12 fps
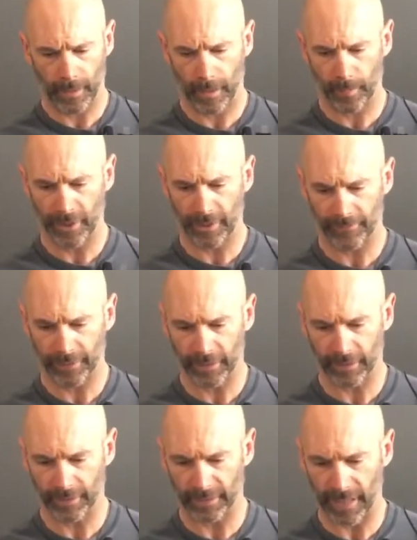I might have to get
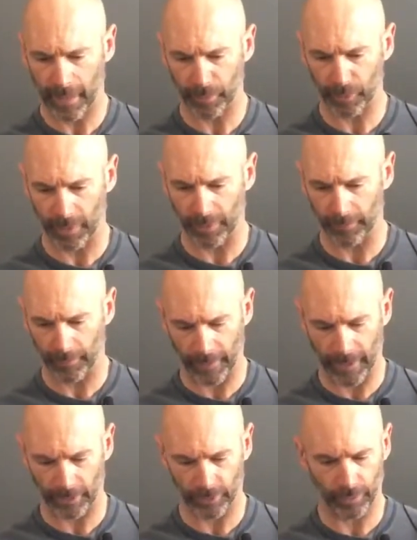an adapter in for
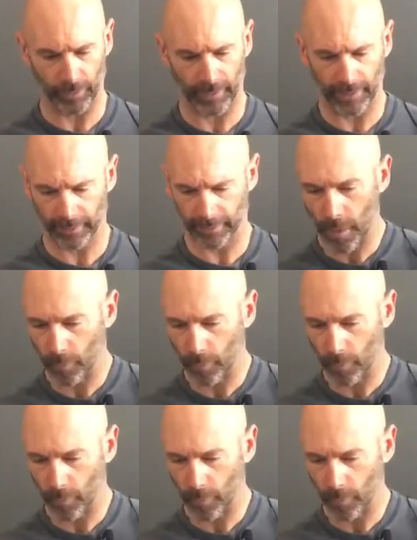that, you know that?